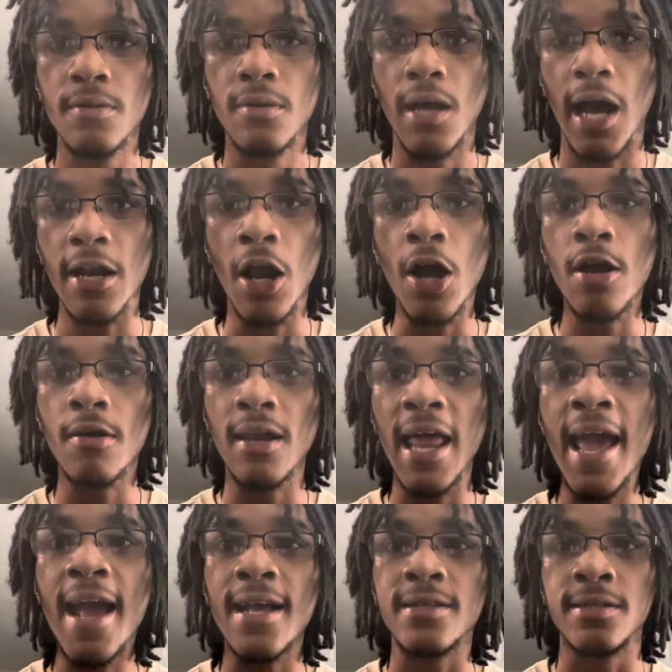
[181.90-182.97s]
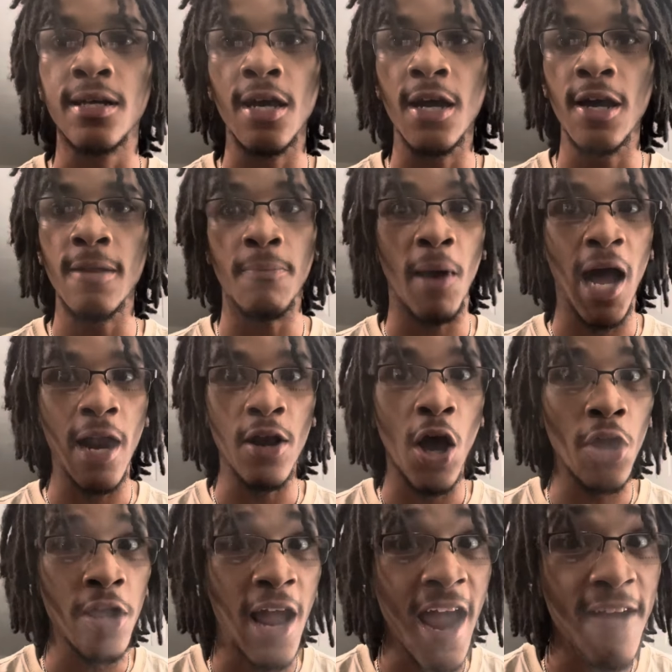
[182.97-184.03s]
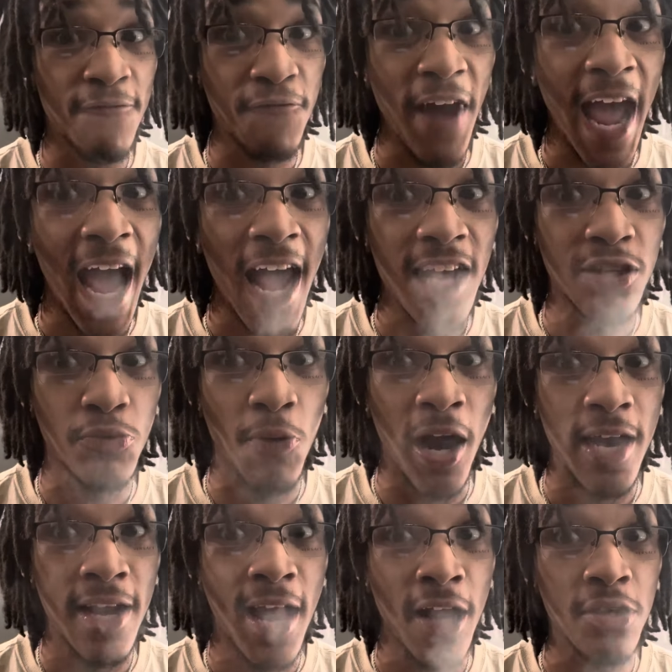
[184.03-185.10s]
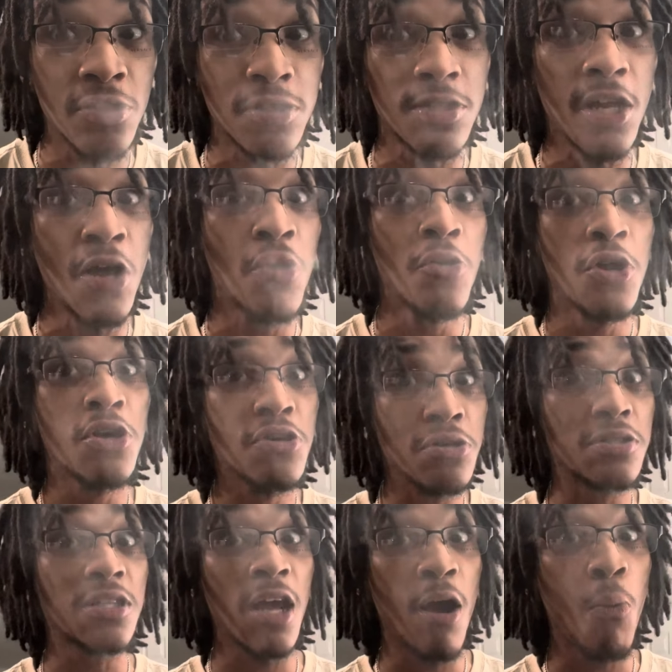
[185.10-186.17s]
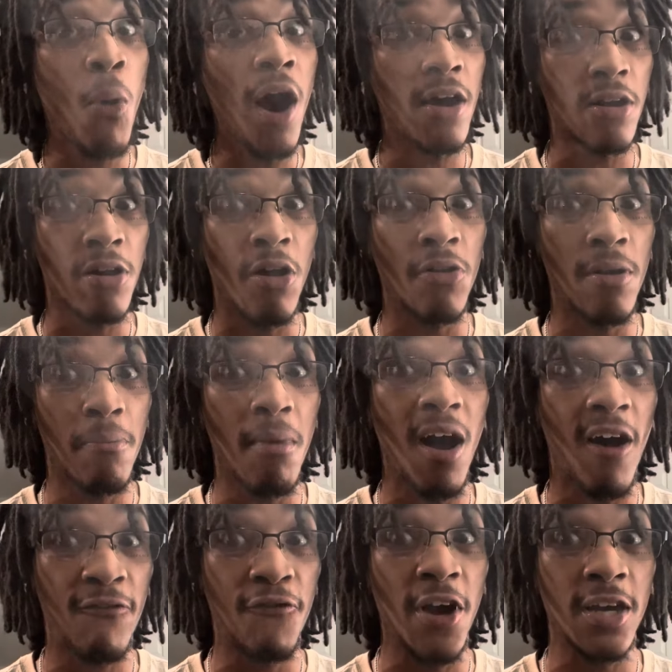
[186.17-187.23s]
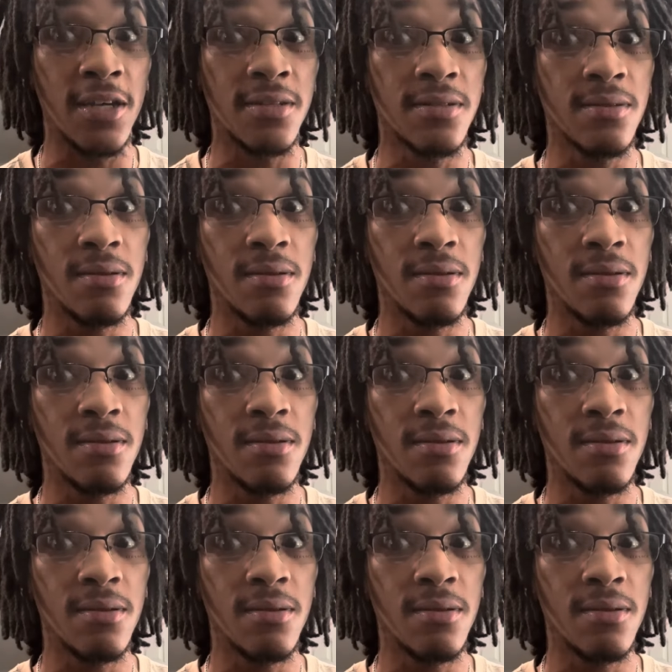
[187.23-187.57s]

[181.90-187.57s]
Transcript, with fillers: I know your legs good, but I know you ain't fast right now. You still you still working on them motherfuckers.